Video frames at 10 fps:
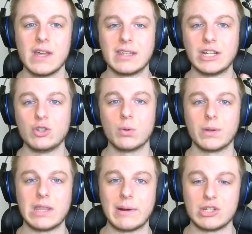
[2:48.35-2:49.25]
They knew
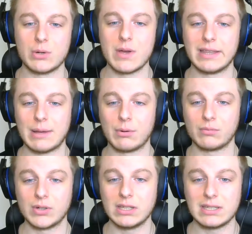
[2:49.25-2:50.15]
what they were doing. They were
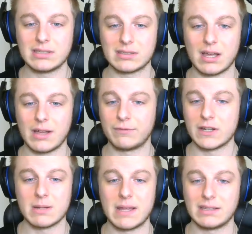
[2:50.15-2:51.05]
really
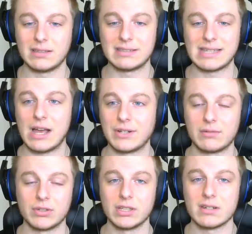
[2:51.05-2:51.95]
fundamentally sound, had
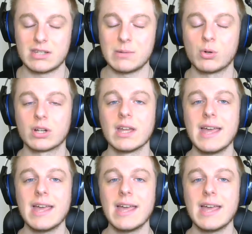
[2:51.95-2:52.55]
really good teamwork,